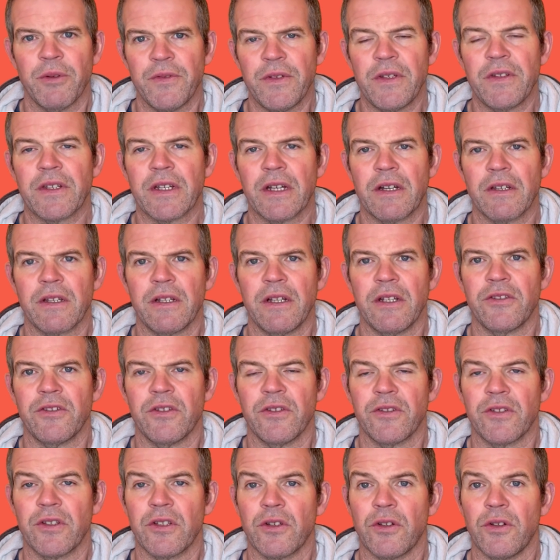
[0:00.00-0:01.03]
of each calculation
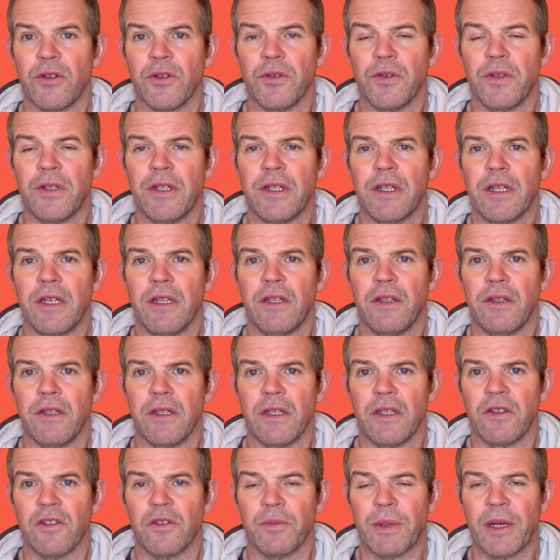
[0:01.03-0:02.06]
that's included in
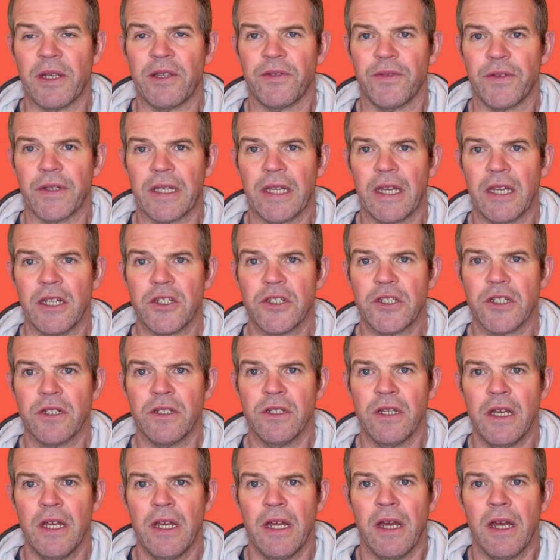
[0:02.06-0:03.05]
the specification.